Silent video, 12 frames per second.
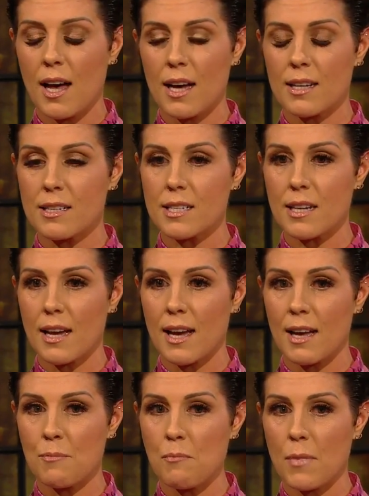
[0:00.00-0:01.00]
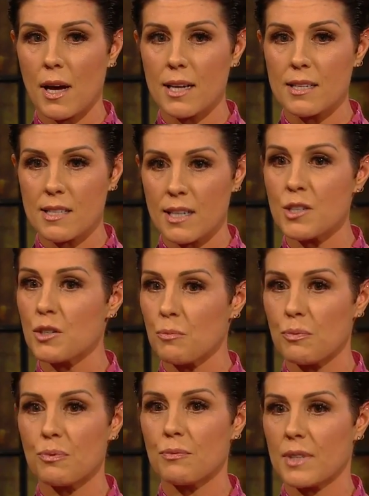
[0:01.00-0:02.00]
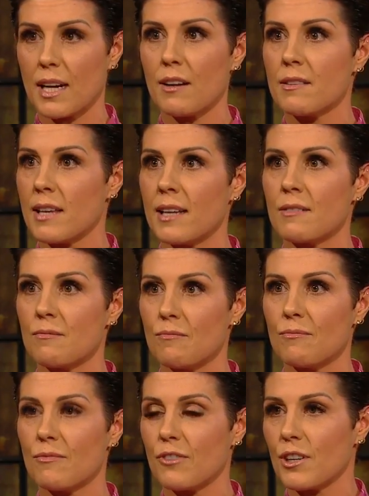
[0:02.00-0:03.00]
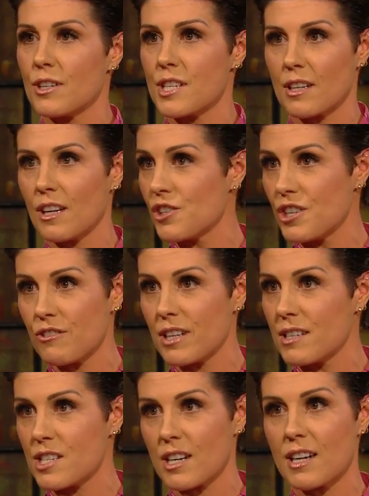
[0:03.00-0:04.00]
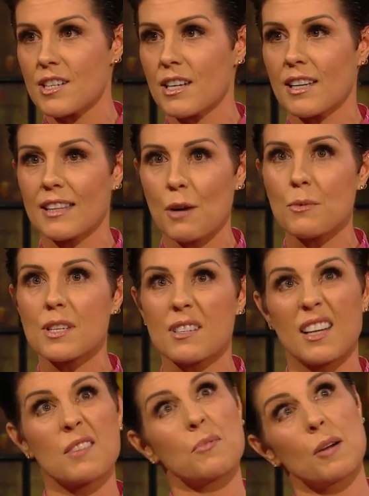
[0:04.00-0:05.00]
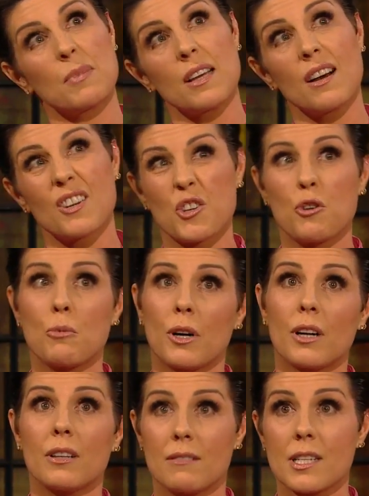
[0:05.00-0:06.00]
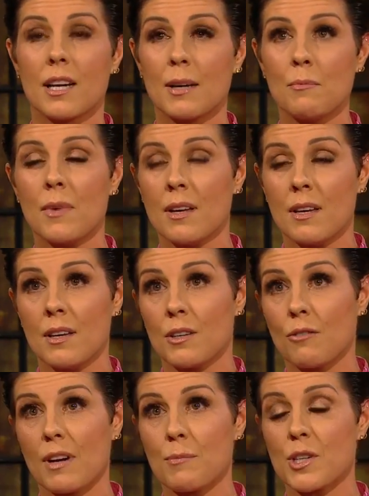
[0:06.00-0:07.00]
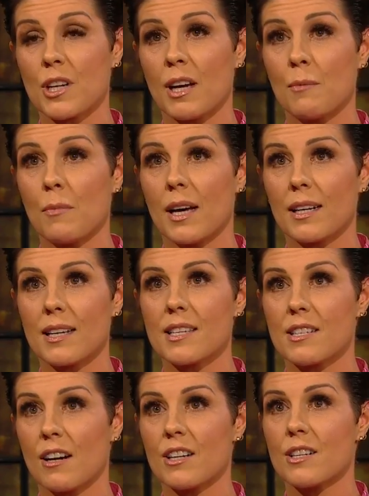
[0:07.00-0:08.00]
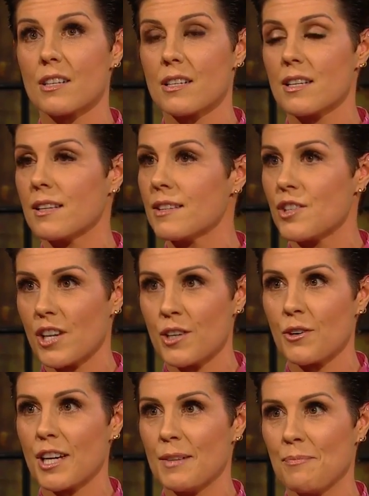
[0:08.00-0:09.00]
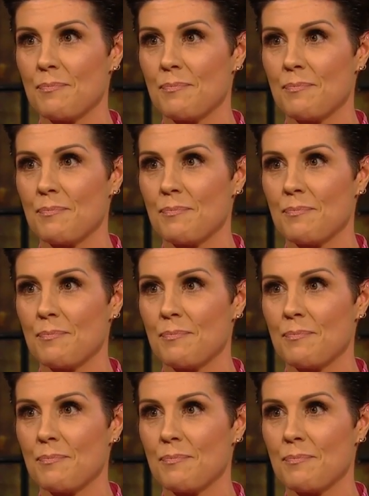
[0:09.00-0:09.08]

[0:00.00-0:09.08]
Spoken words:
And I signed up there and then for a psychology degree starting. That was kind of probably October time, November time, and I started it in the January.